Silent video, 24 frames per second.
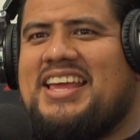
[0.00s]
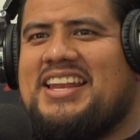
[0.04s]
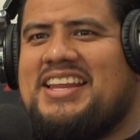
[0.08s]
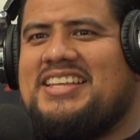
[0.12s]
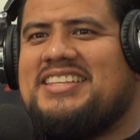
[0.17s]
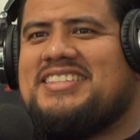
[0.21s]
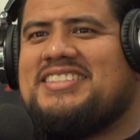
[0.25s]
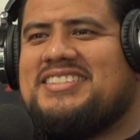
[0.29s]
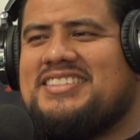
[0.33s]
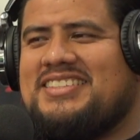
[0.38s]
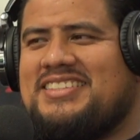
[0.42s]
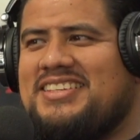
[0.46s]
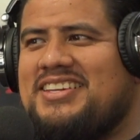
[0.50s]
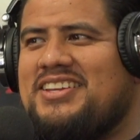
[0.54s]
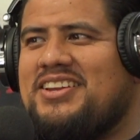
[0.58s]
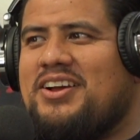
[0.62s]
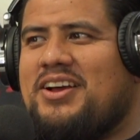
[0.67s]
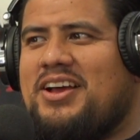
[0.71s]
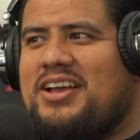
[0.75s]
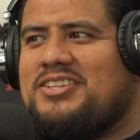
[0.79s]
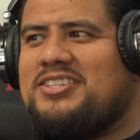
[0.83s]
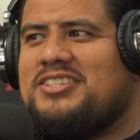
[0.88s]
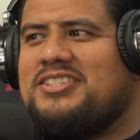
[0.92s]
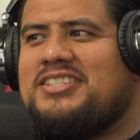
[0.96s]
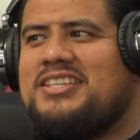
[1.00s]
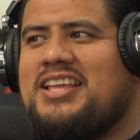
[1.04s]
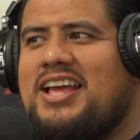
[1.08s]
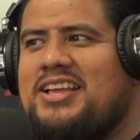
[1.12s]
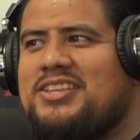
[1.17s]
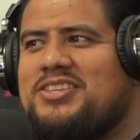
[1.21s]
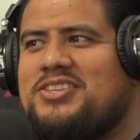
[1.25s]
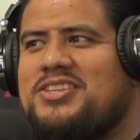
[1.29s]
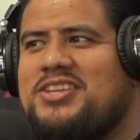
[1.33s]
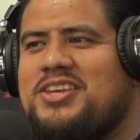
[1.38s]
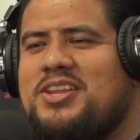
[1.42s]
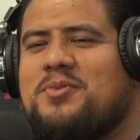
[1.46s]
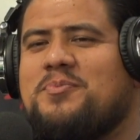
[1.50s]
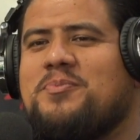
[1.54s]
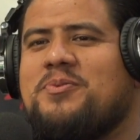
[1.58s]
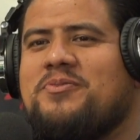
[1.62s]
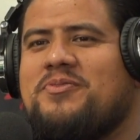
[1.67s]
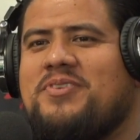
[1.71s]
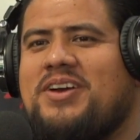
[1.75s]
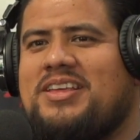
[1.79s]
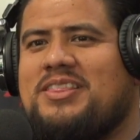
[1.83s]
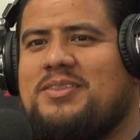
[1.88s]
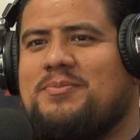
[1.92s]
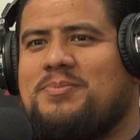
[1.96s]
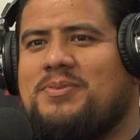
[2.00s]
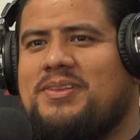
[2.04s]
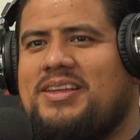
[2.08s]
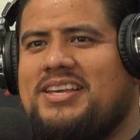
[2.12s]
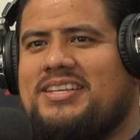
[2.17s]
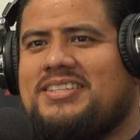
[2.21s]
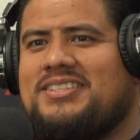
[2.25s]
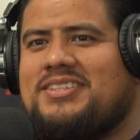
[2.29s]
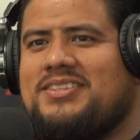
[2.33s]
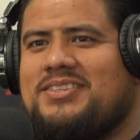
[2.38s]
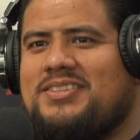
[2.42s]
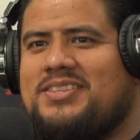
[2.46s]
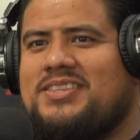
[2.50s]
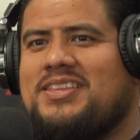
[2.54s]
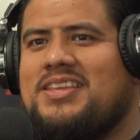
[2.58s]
And he's, you know, I need to provide the place.